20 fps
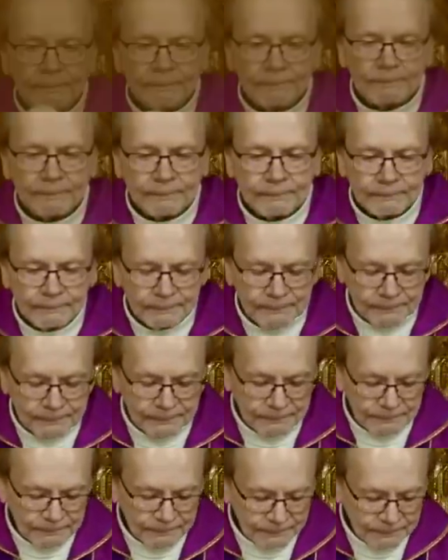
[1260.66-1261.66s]

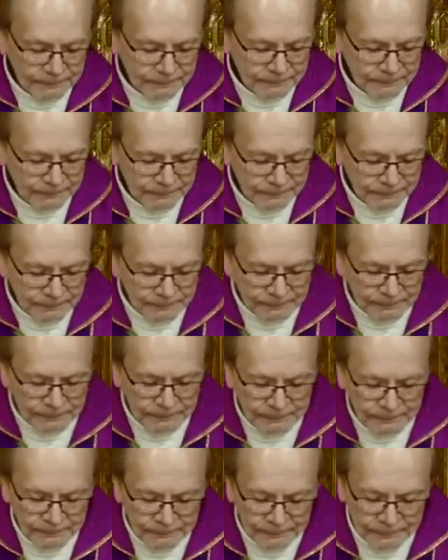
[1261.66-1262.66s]

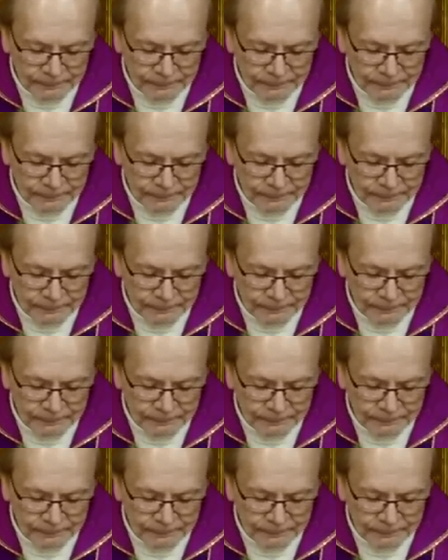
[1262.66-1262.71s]
(silence)